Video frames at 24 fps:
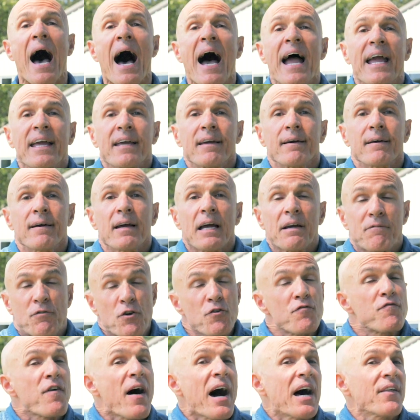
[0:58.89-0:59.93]
Hey, if
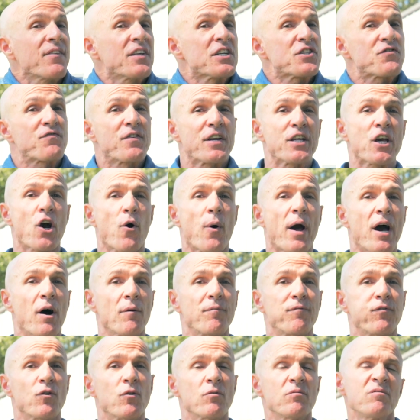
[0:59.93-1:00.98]
you find this video
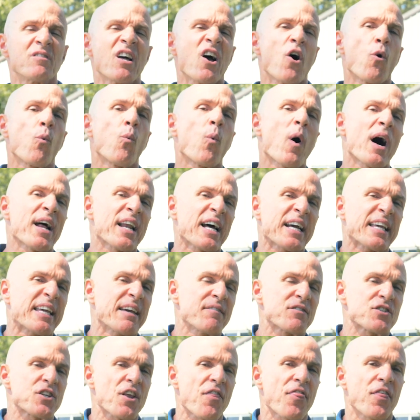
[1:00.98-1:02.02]
helpful, why not
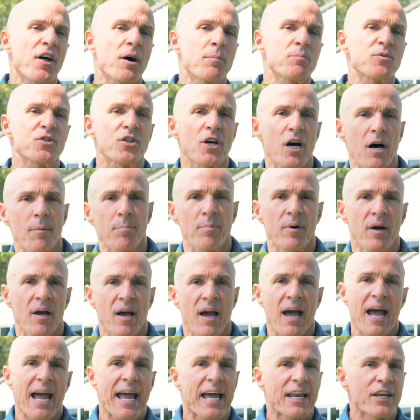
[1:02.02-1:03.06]
give us a thumbs up
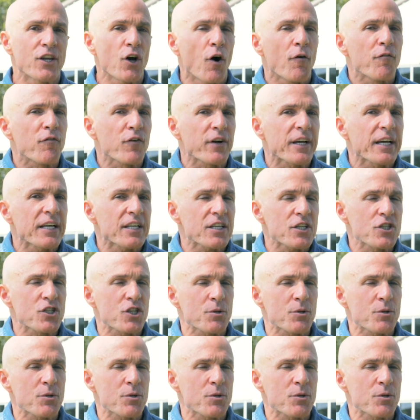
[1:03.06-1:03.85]
and don't forget to